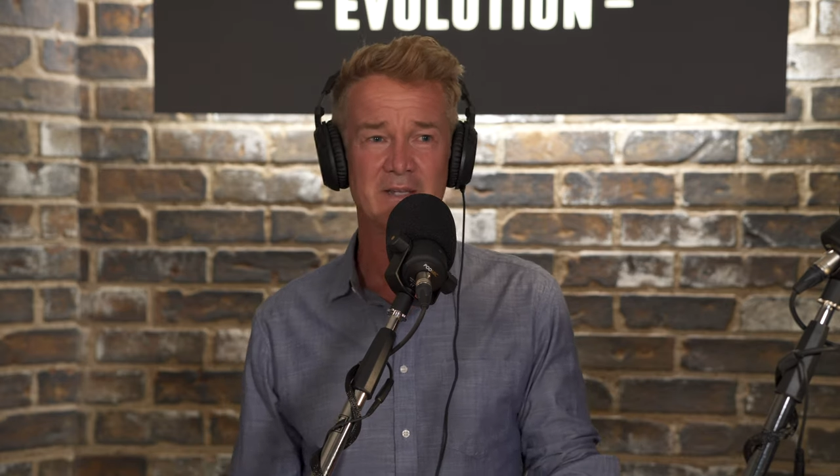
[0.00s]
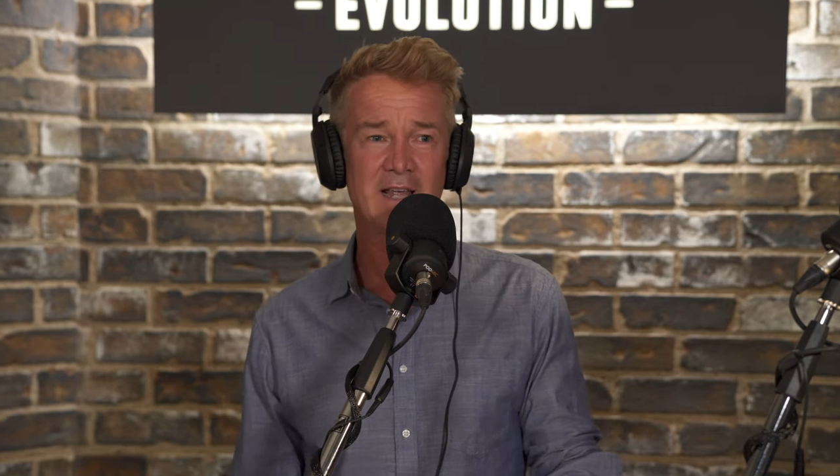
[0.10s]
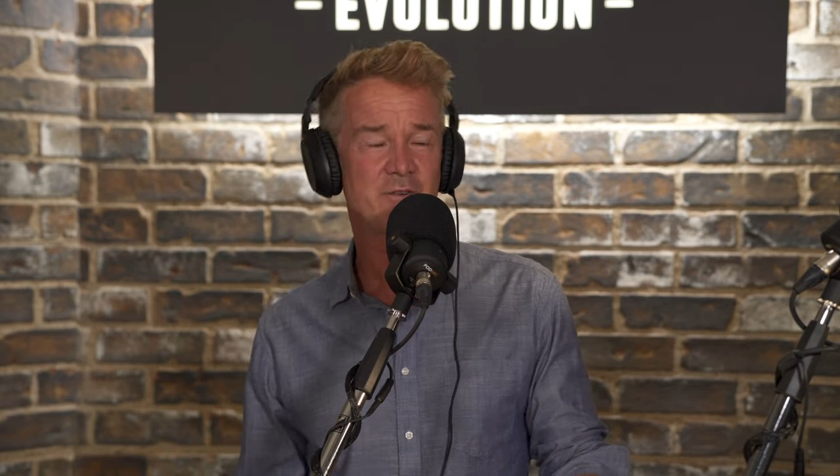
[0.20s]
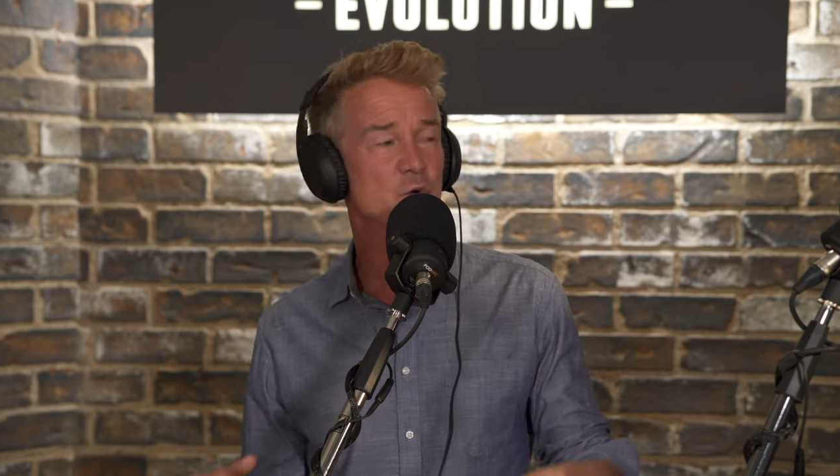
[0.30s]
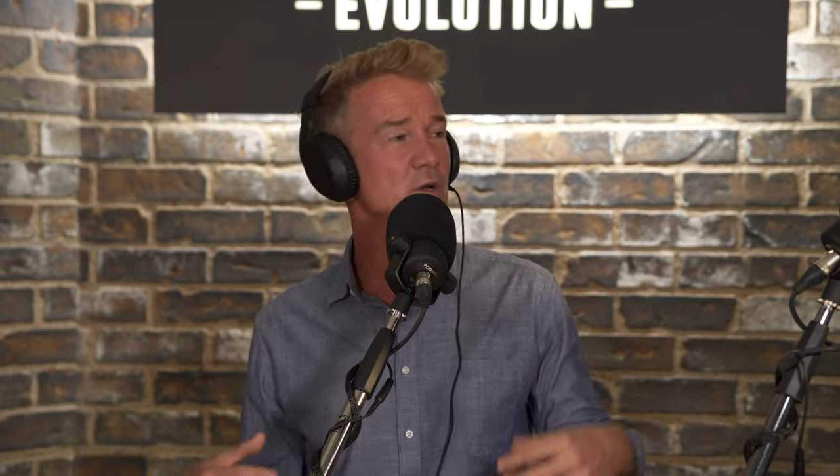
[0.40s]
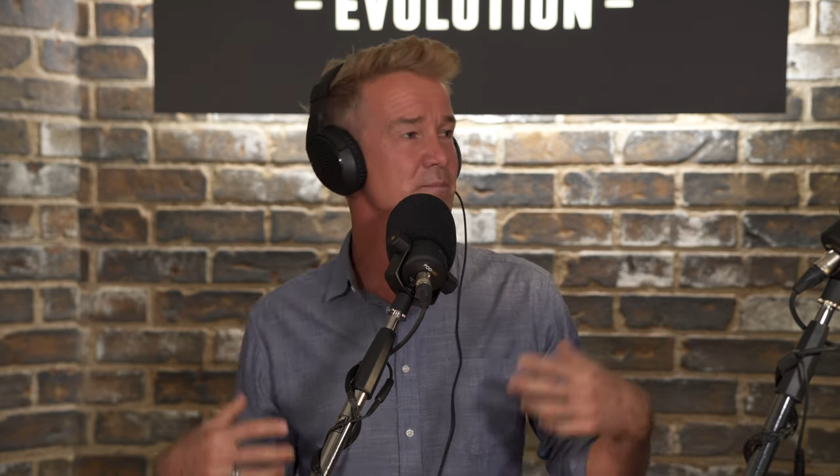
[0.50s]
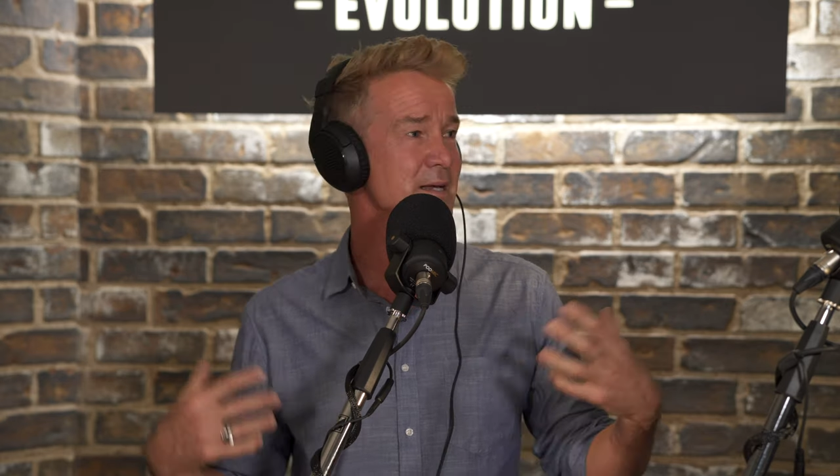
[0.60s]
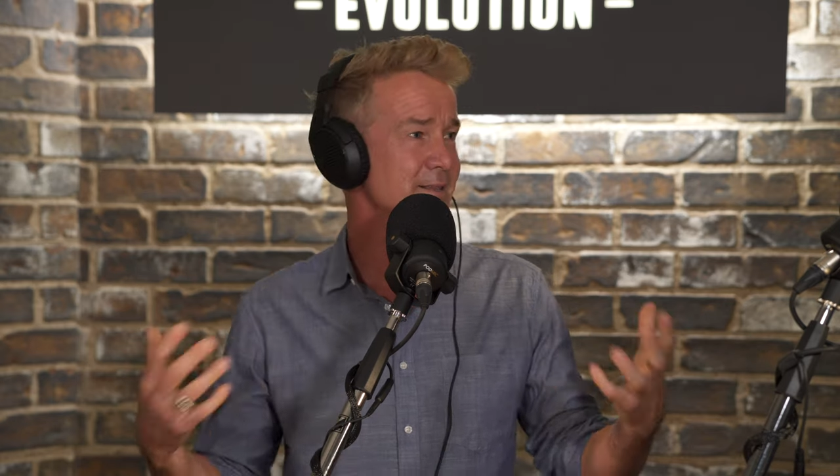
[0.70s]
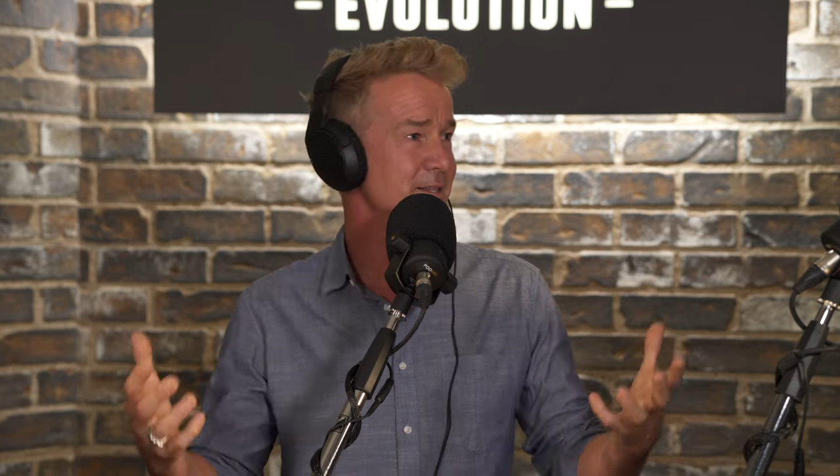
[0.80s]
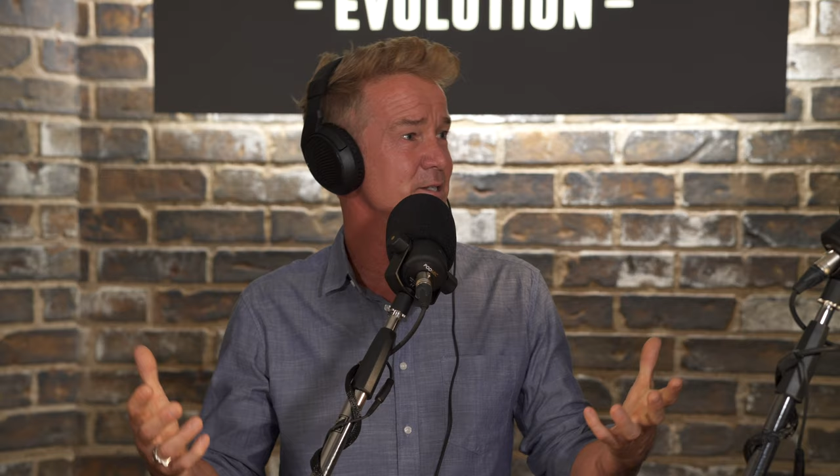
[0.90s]
If you were to
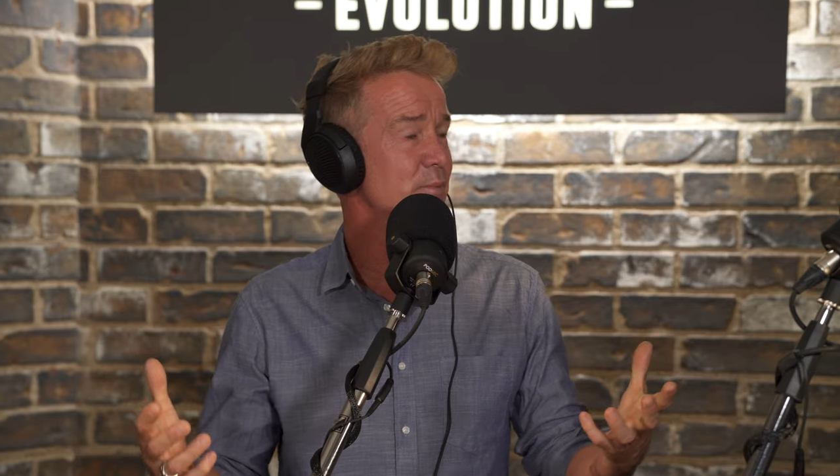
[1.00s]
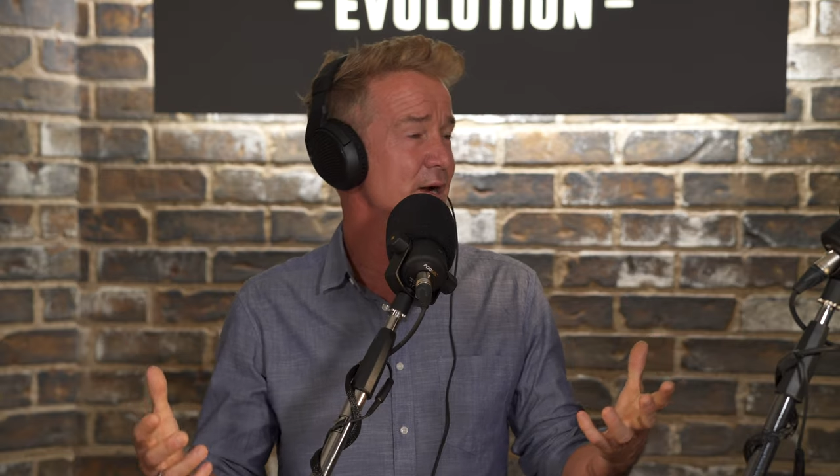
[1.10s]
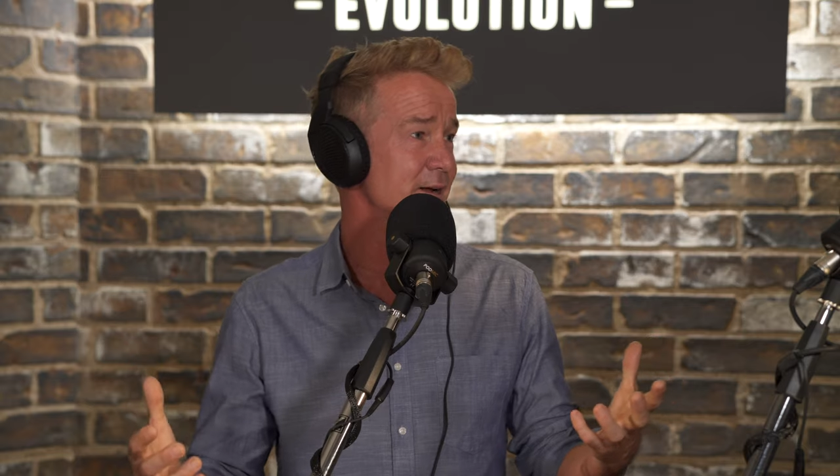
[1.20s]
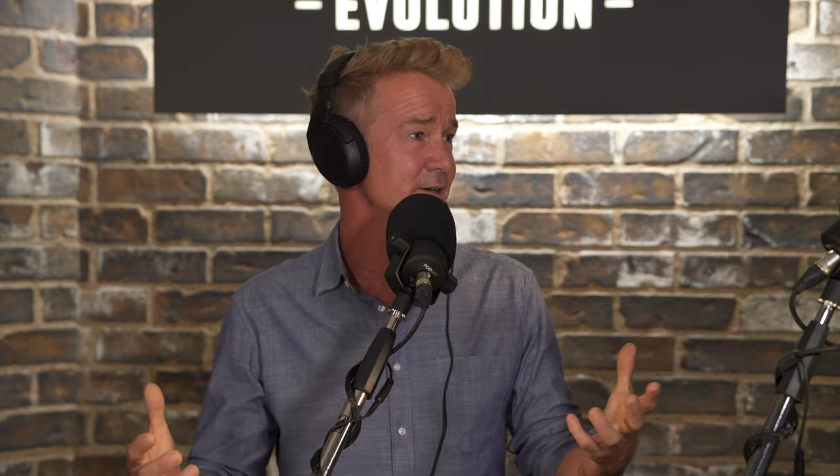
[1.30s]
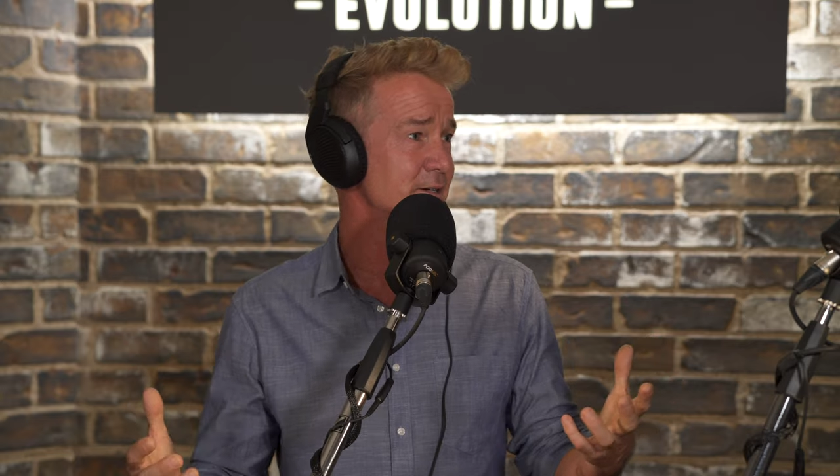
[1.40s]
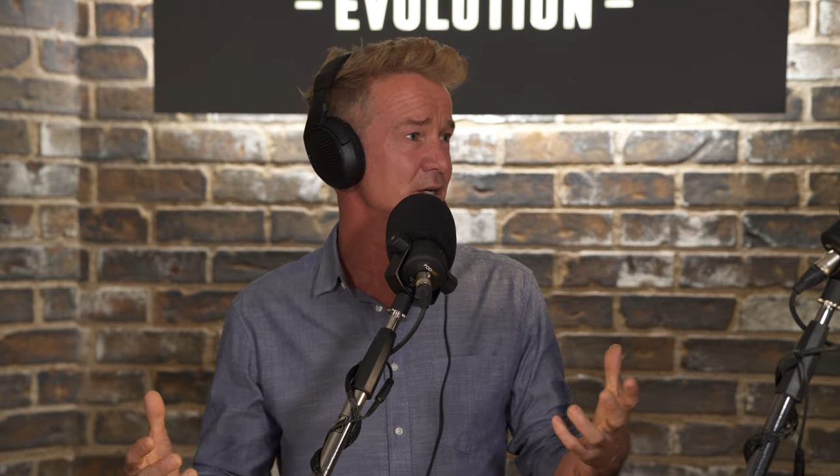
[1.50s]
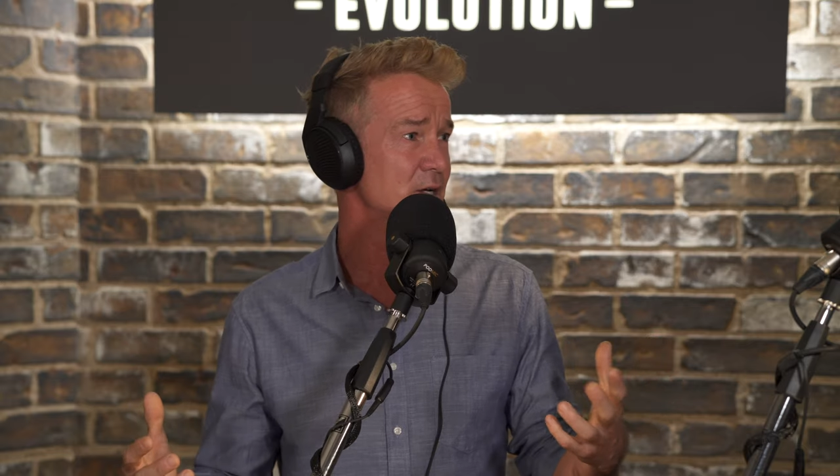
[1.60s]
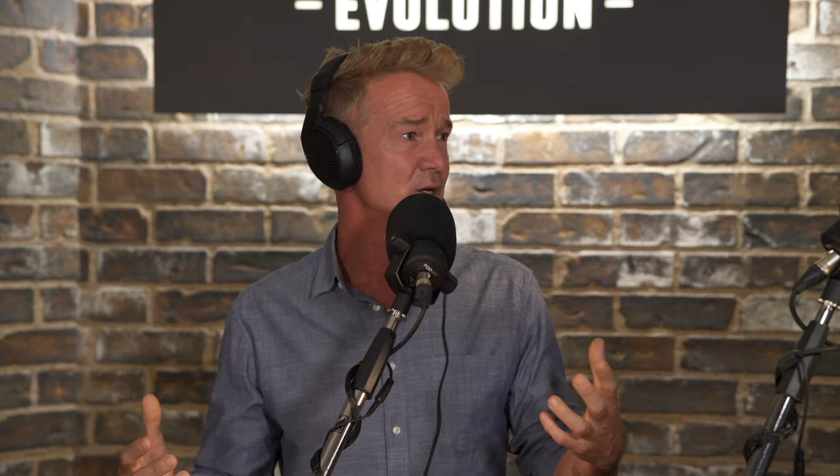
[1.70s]
meet this brand,